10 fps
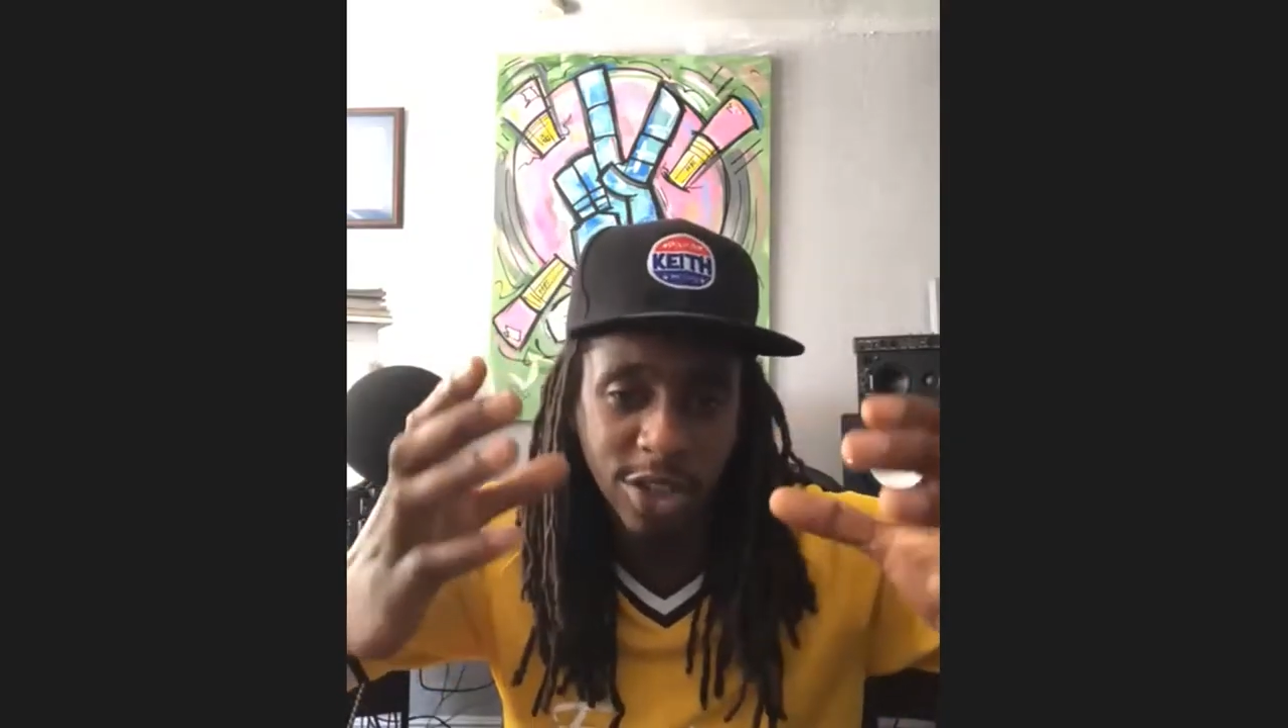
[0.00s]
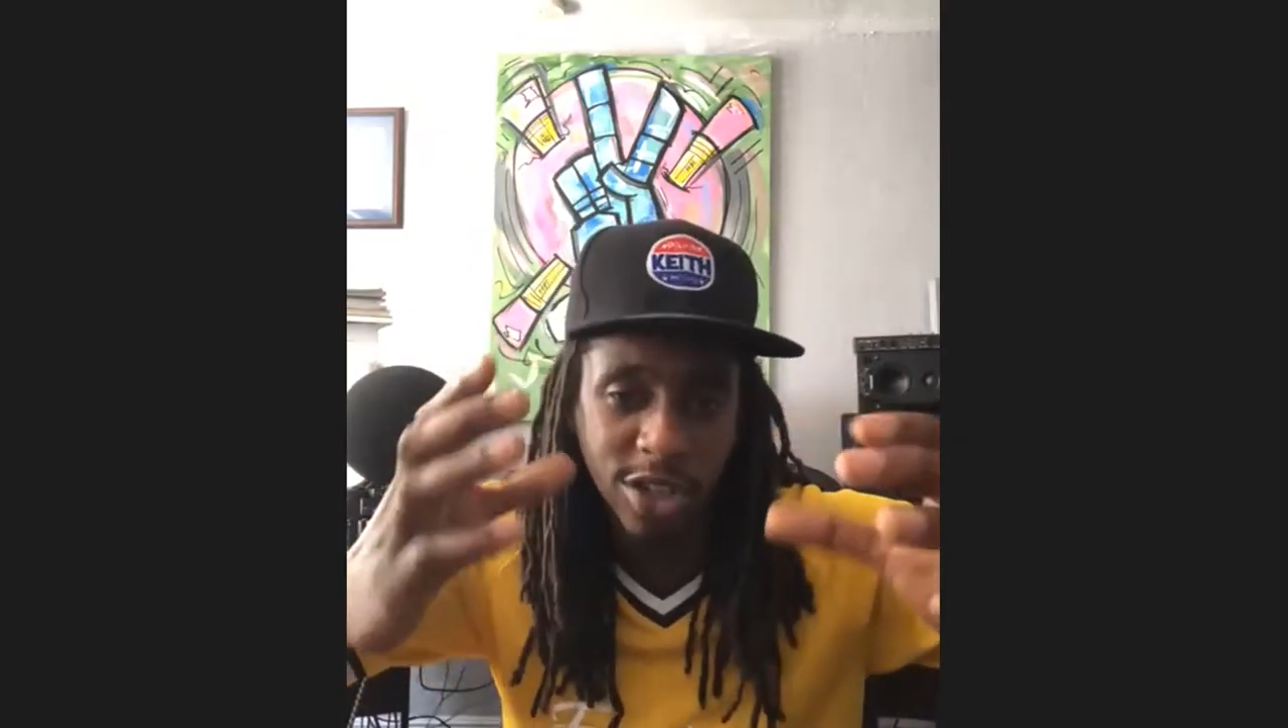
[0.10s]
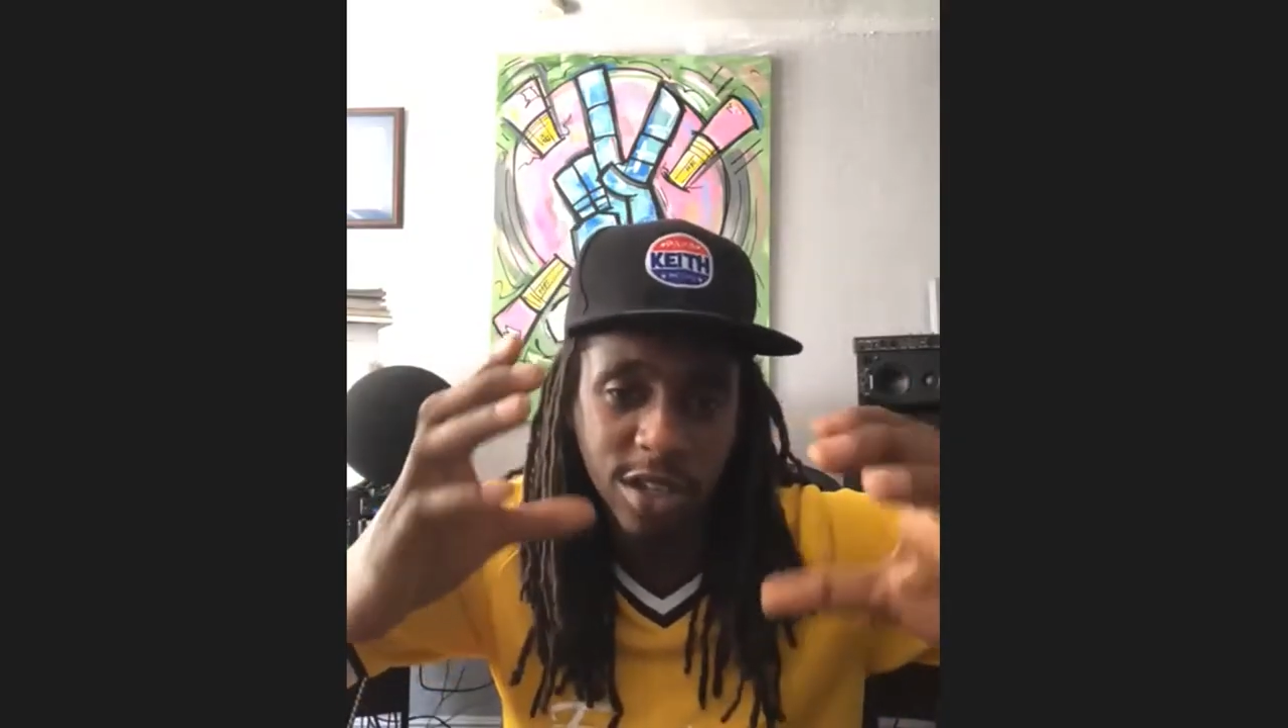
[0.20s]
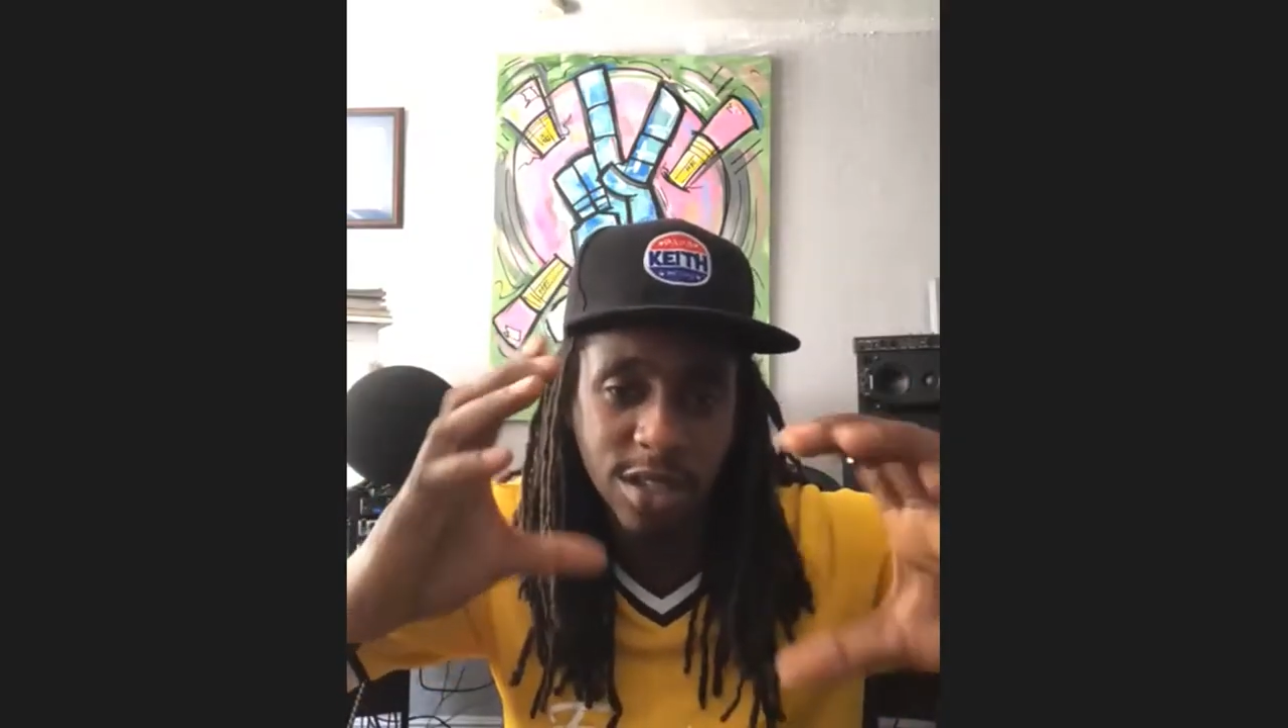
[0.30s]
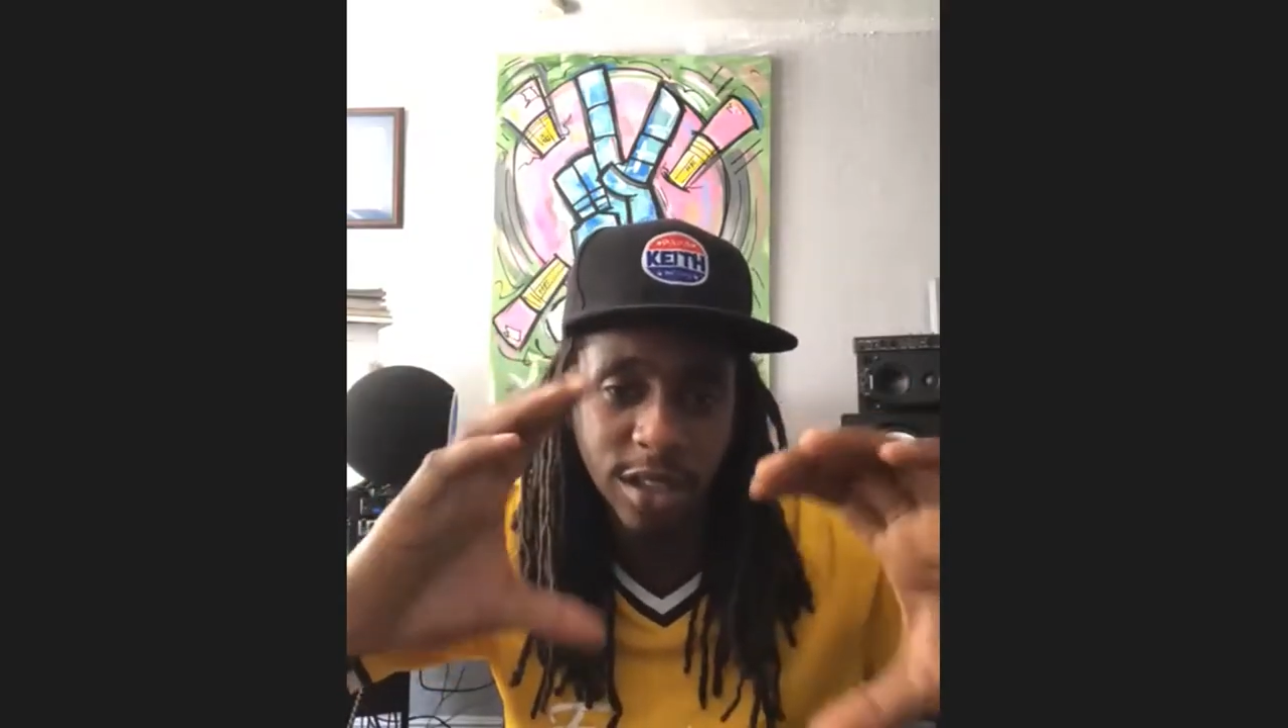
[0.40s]

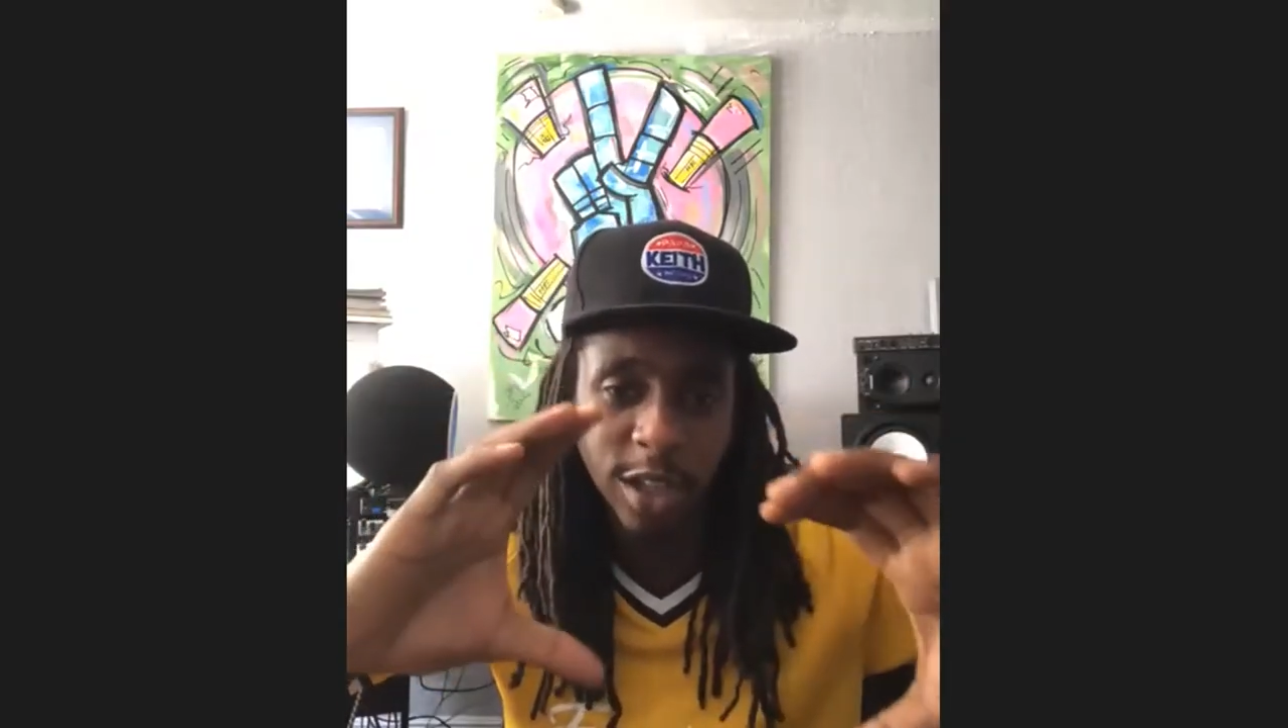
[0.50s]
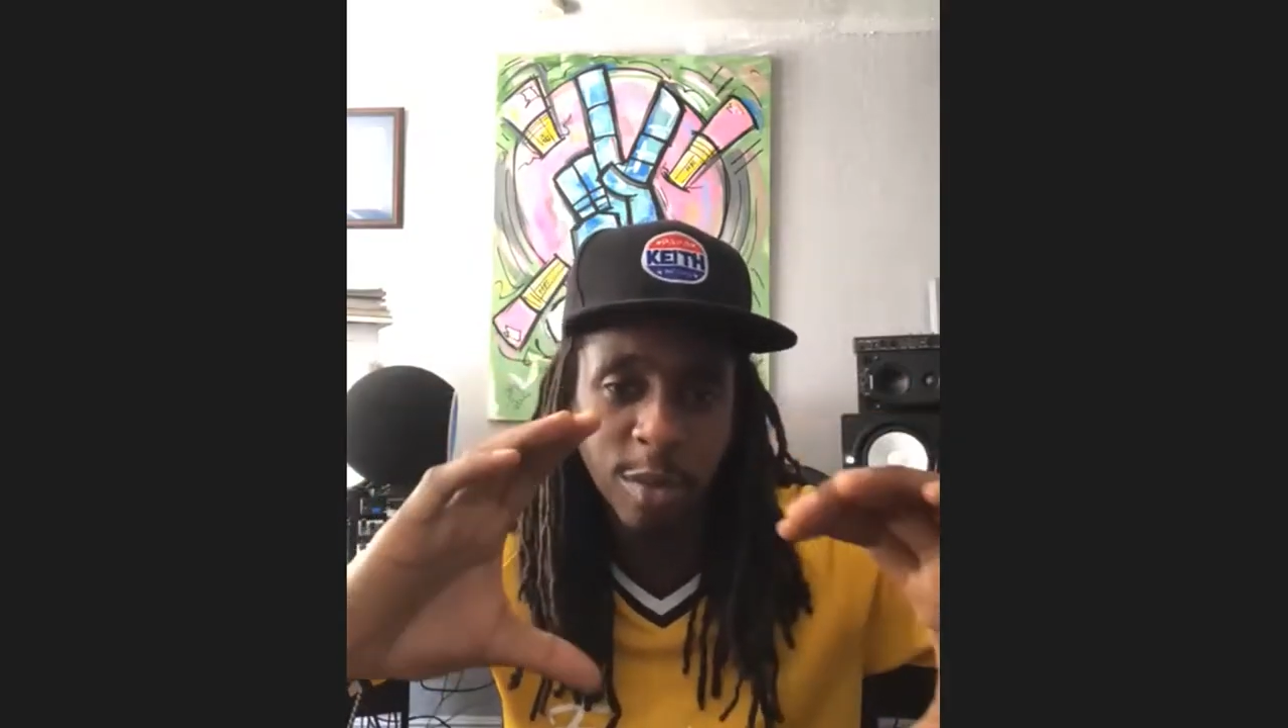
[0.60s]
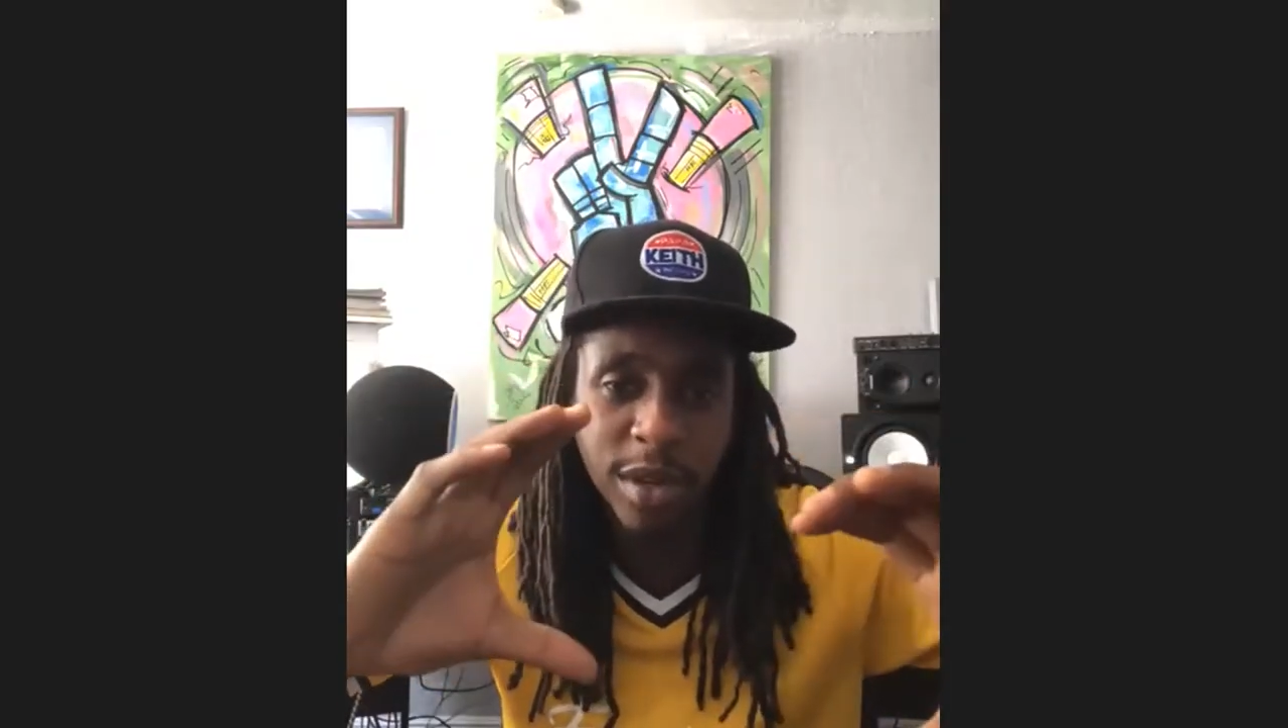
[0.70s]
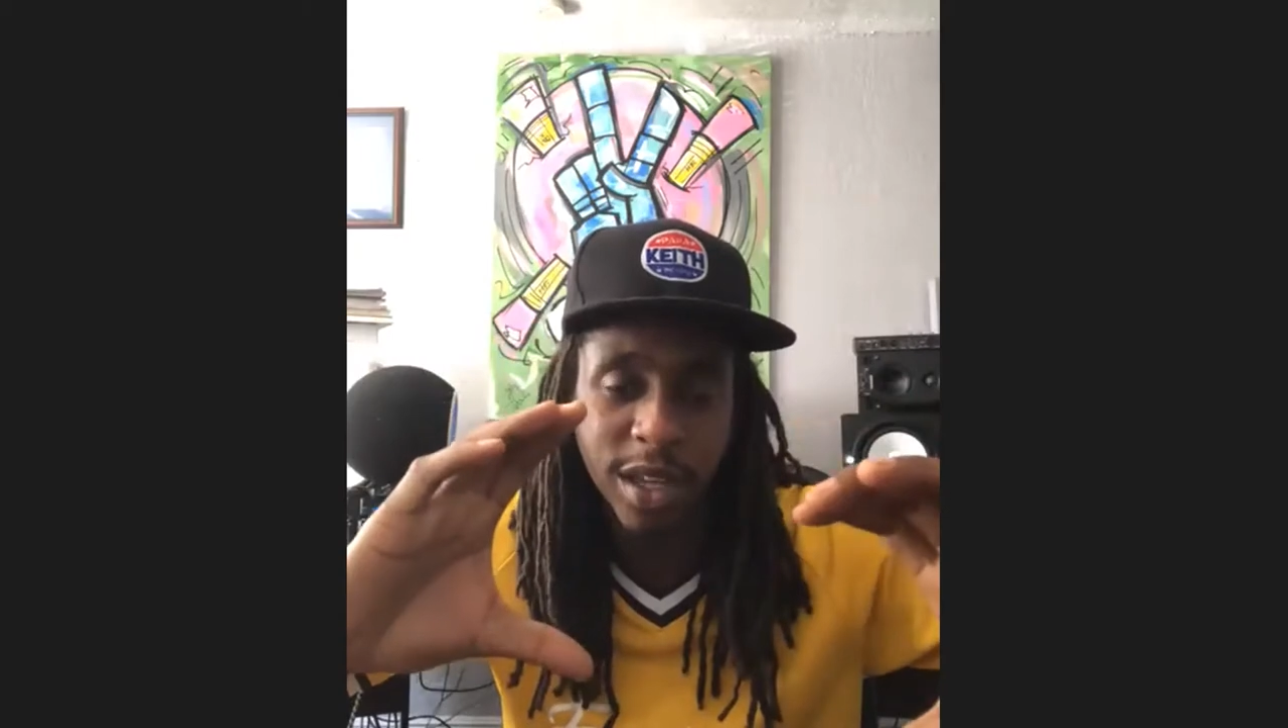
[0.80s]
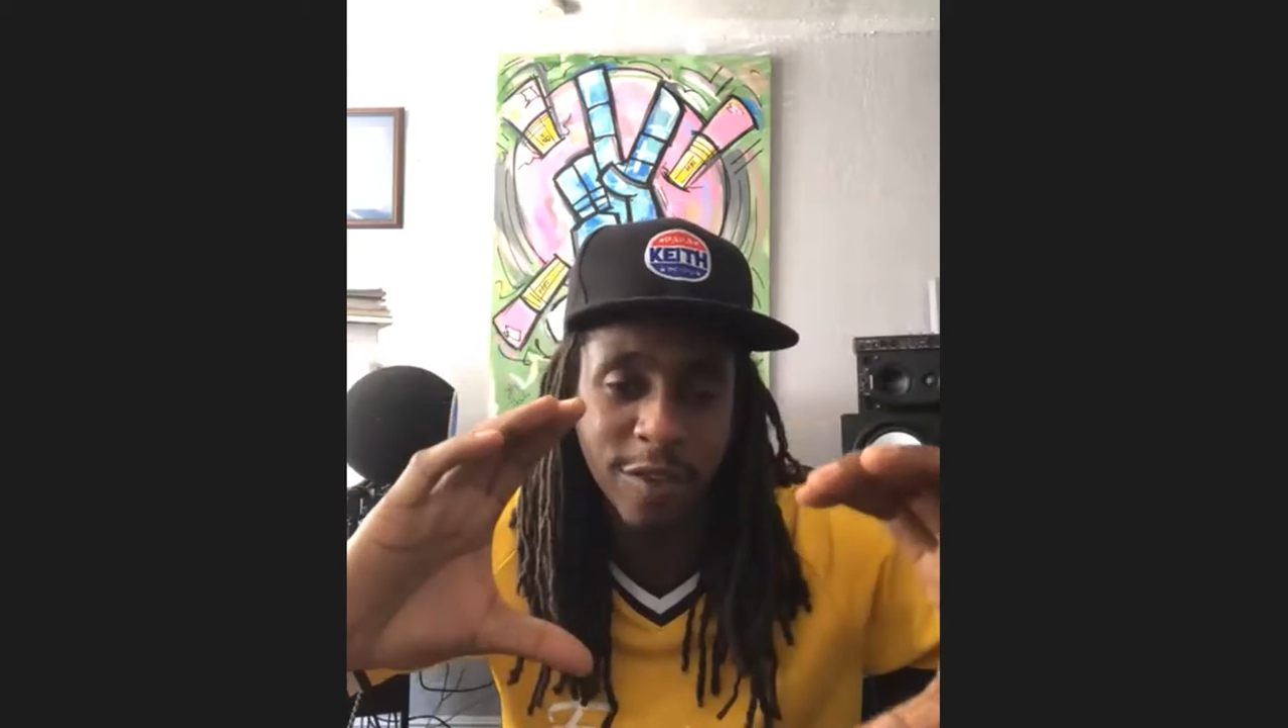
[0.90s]
just a little
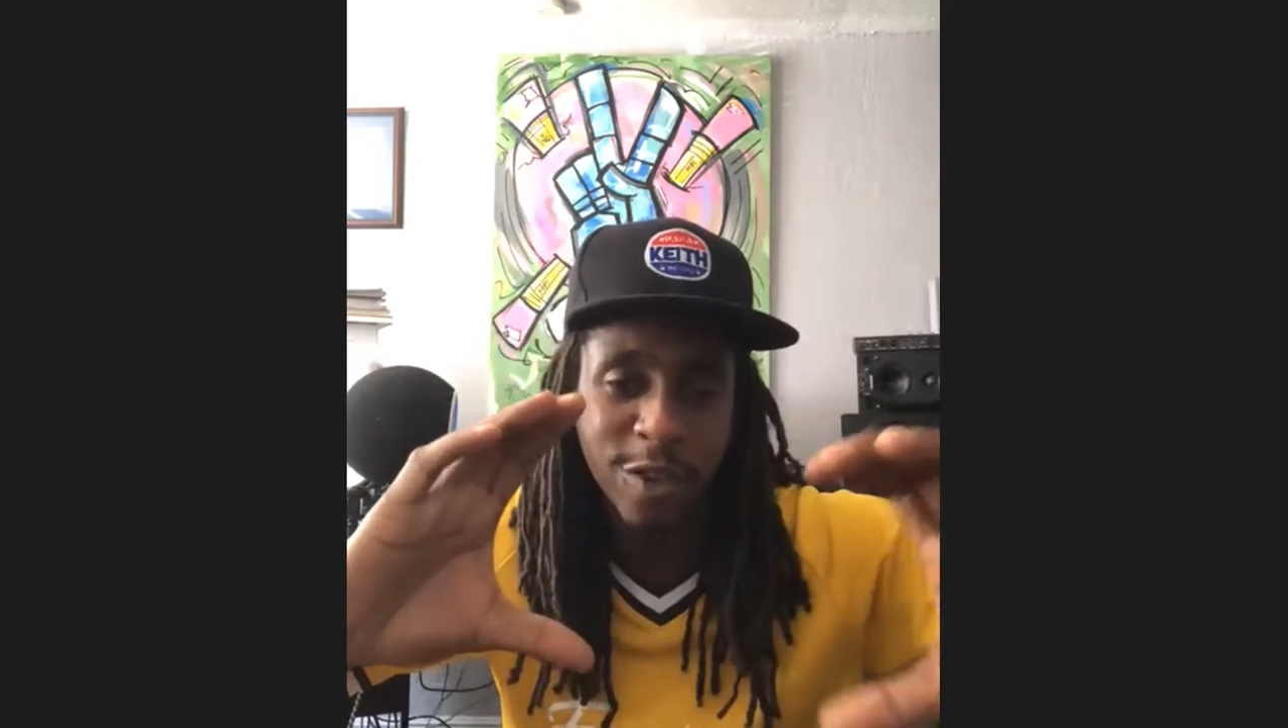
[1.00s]
bit?